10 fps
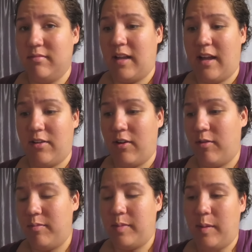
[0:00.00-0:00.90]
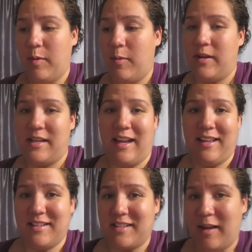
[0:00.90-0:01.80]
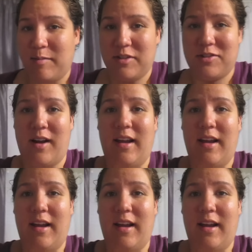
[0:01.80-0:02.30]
I don't know, people would take the time to try